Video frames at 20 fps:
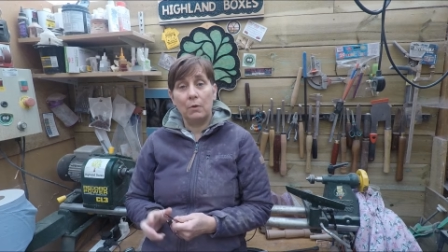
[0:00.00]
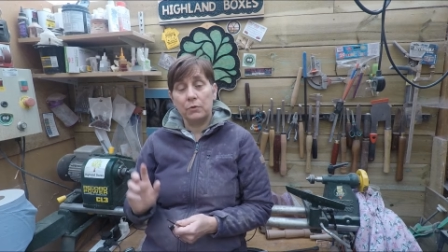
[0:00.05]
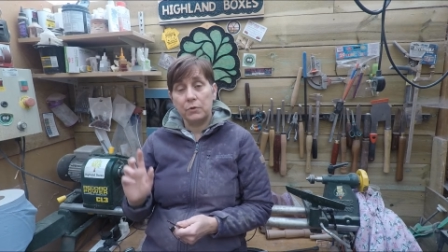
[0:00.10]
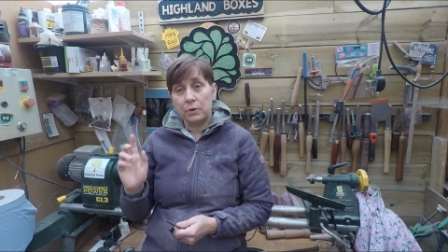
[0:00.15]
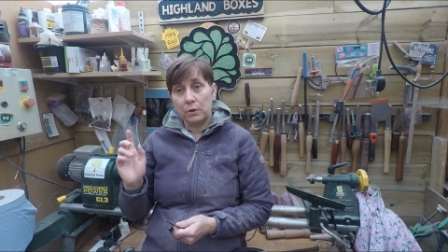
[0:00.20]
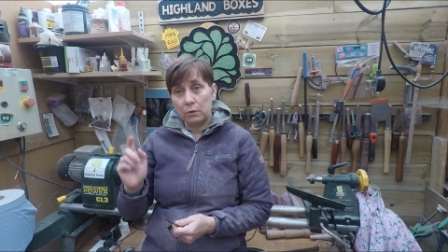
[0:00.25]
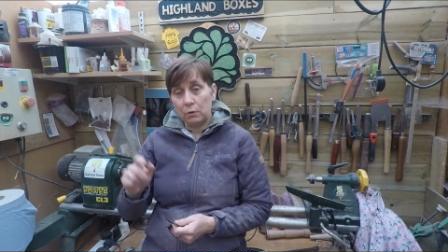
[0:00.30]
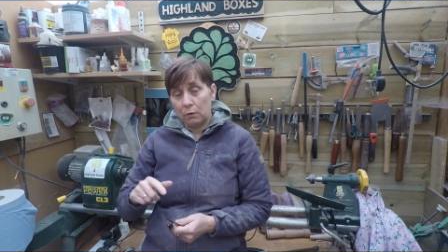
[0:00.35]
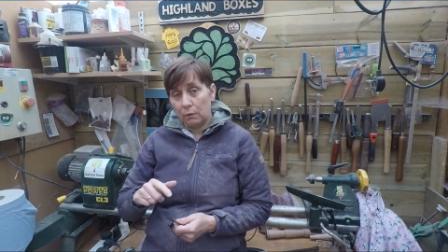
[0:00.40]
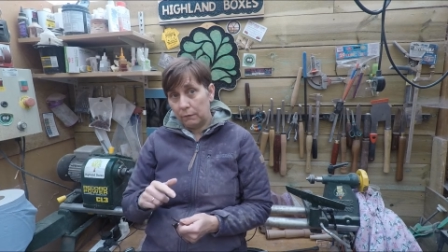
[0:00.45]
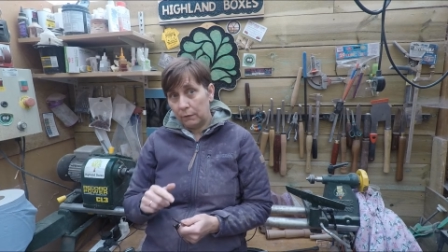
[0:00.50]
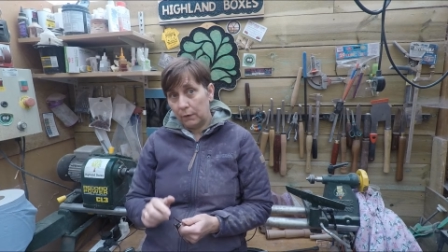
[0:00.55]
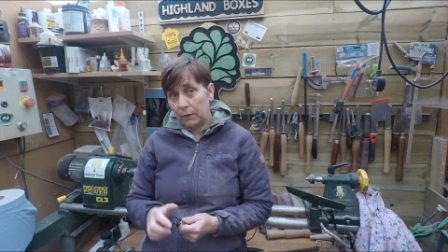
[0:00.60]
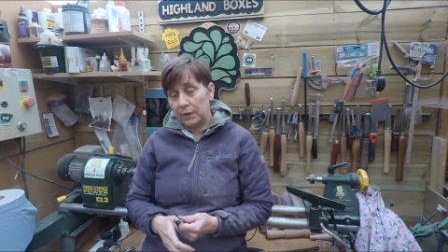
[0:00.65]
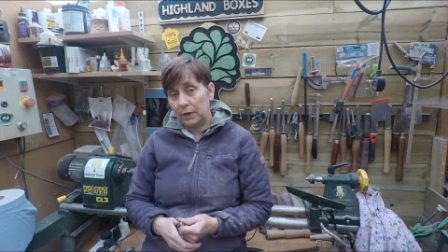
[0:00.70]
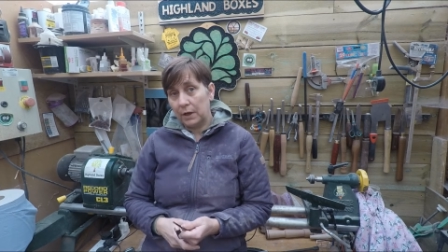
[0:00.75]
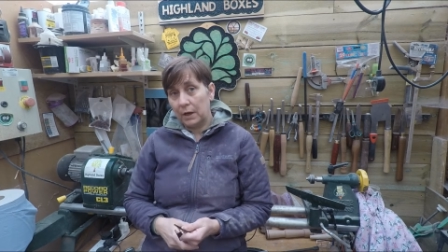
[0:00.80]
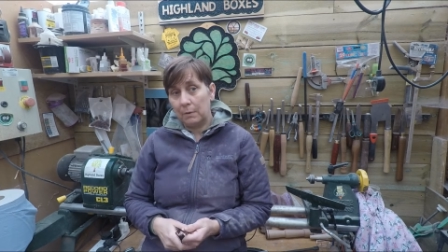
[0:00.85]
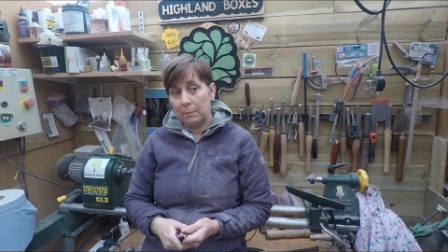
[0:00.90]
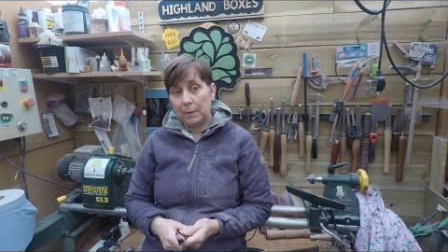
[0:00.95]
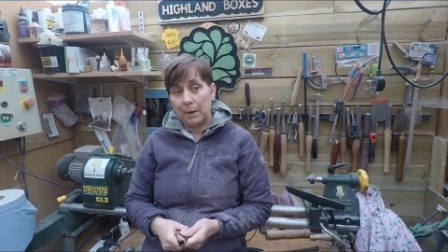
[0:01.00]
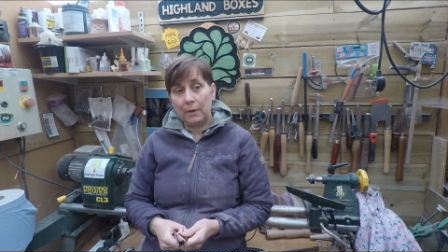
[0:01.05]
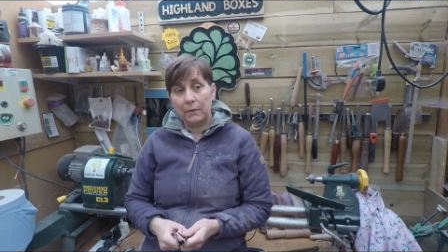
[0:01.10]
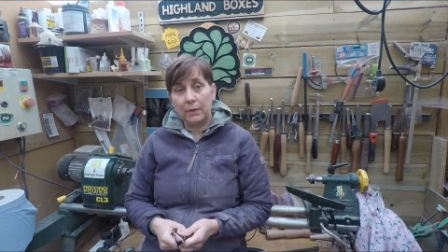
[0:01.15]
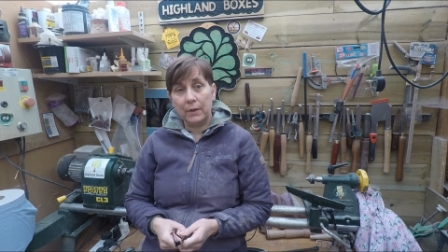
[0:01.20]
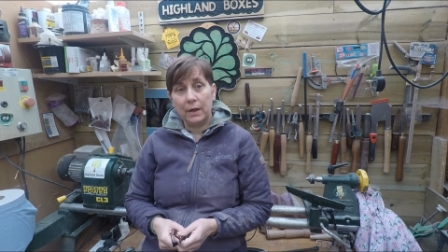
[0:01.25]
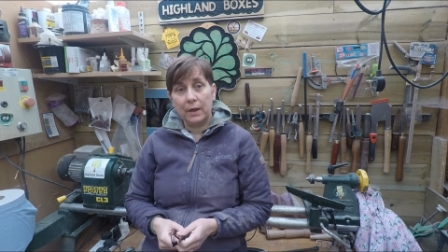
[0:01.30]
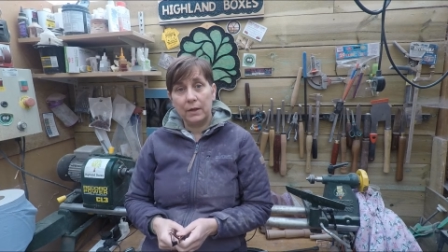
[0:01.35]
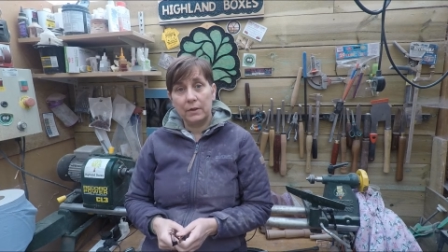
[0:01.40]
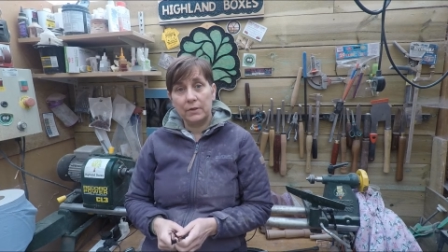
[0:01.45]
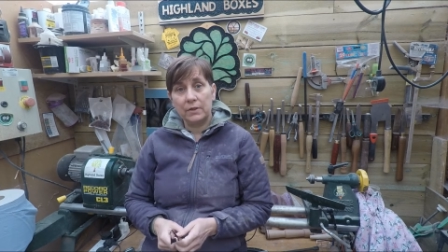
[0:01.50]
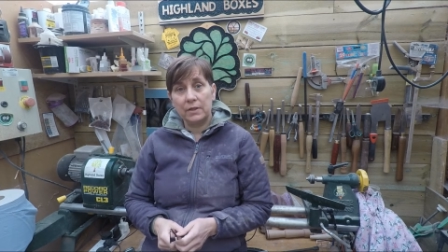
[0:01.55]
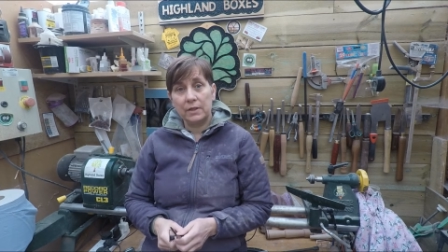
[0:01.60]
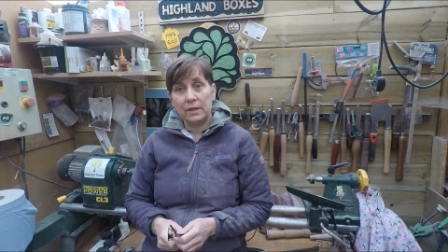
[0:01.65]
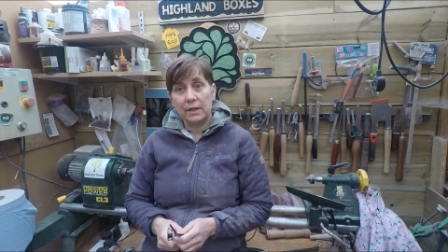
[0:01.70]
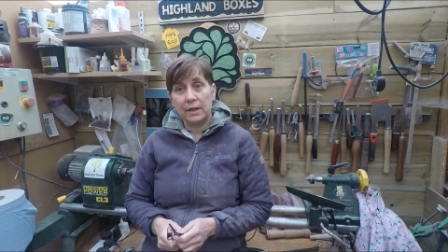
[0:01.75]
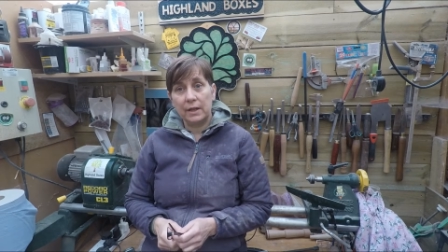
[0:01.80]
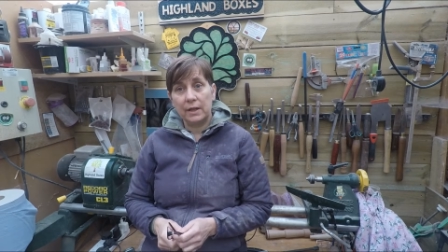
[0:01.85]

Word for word: so you'll find out about that